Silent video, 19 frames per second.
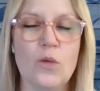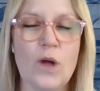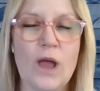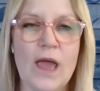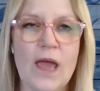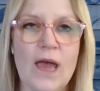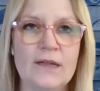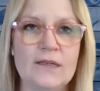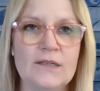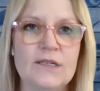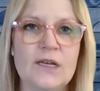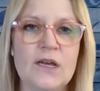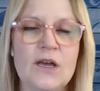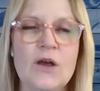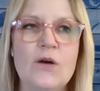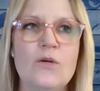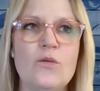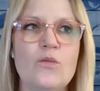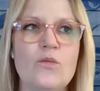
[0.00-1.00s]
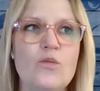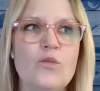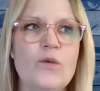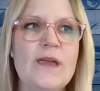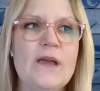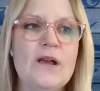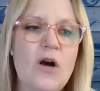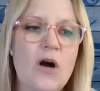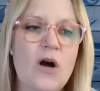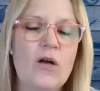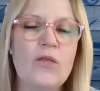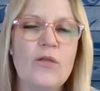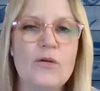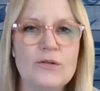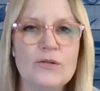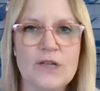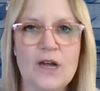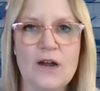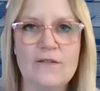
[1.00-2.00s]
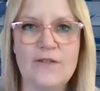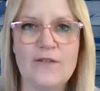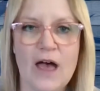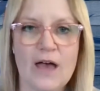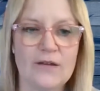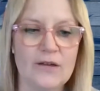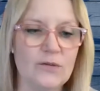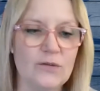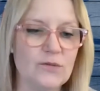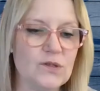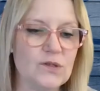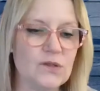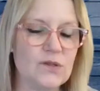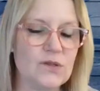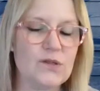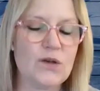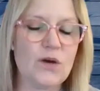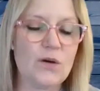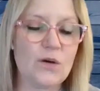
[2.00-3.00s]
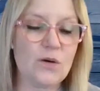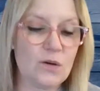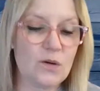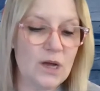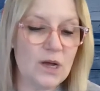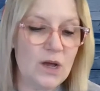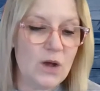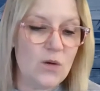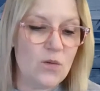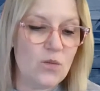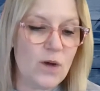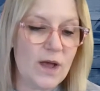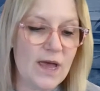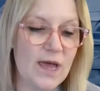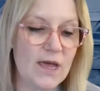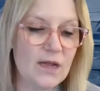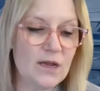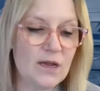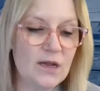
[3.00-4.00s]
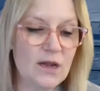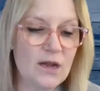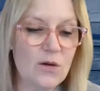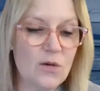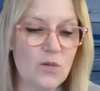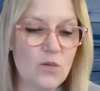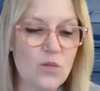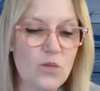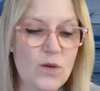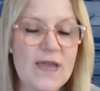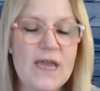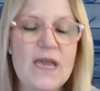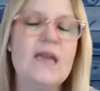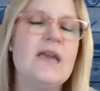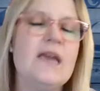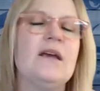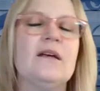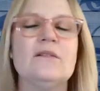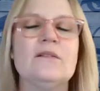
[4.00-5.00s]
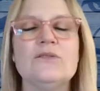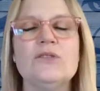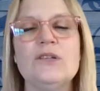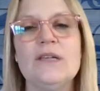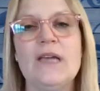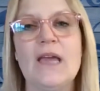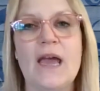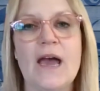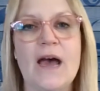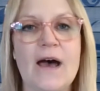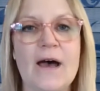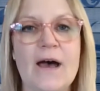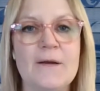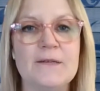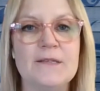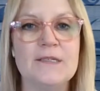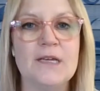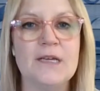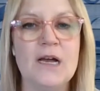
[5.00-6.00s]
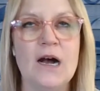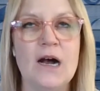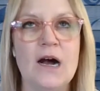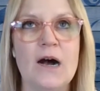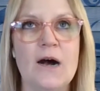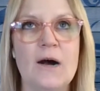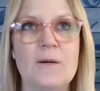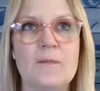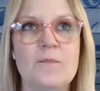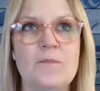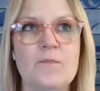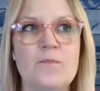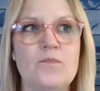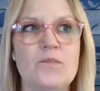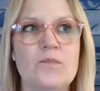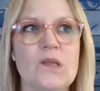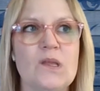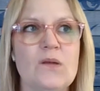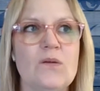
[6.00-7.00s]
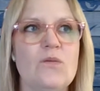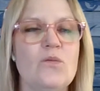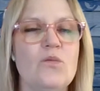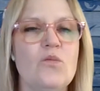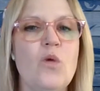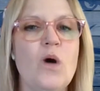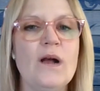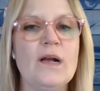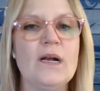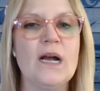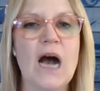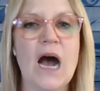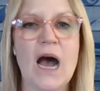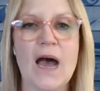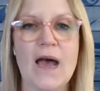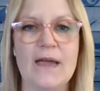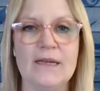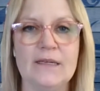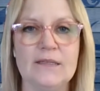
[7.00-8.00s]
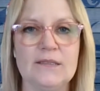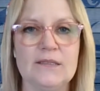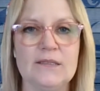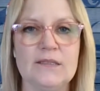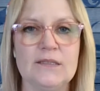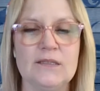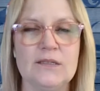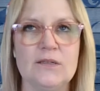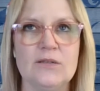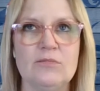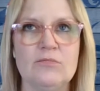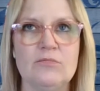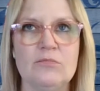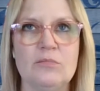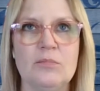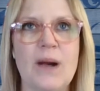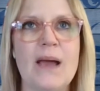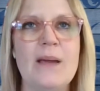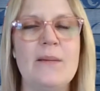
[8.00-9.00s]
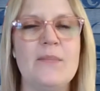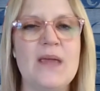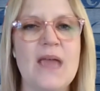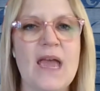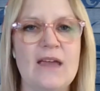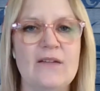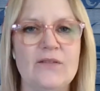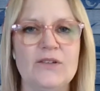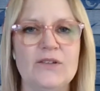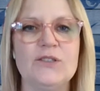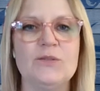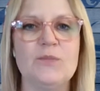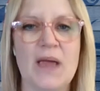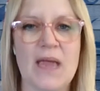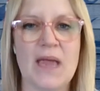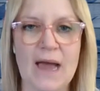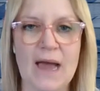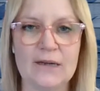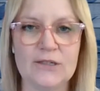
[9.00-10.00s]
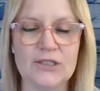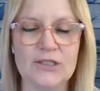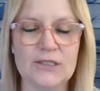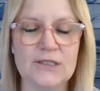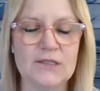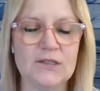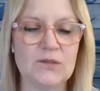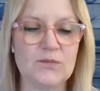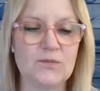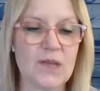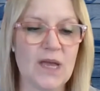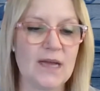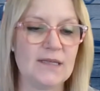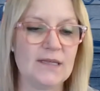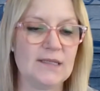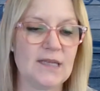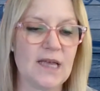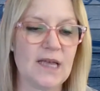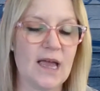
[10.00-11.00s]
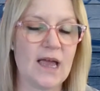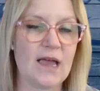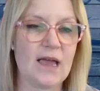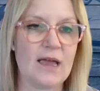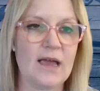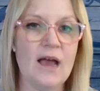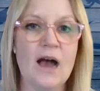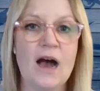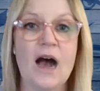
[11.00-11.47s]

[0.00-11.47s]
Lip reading: and we call those our values. So when we look at what guides my behaviors, my actions, I